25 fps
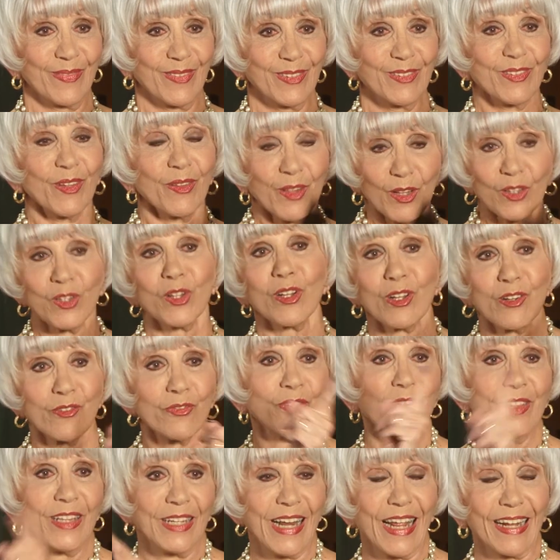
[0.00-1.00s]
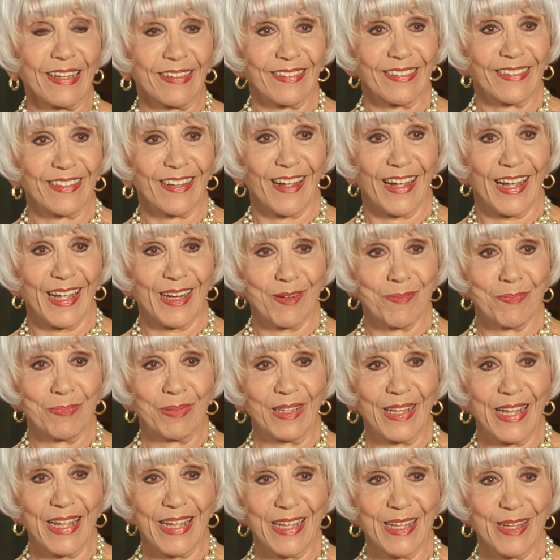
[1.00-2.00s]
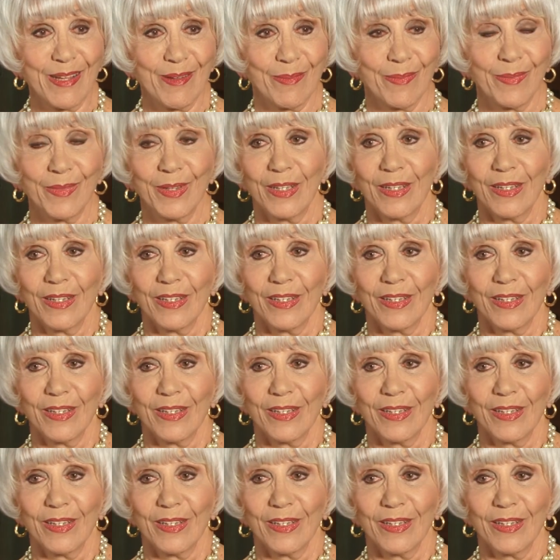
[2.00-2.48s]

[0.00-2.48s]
So they're looking for the next guy to blame.